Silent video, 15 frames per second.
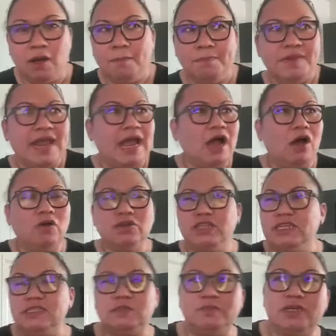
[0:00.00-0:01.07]
now
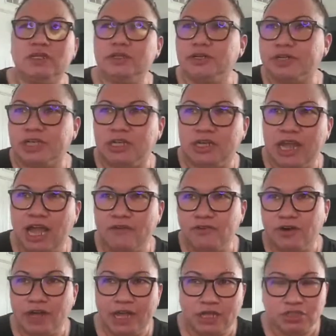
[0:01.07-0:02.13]
Liz Miller can have
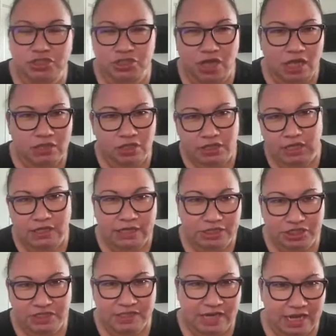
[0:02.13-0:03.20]
her headshot looking like
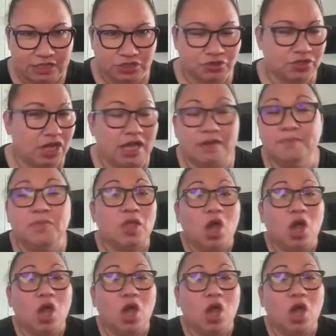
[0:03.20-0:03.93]
she's an astronaut.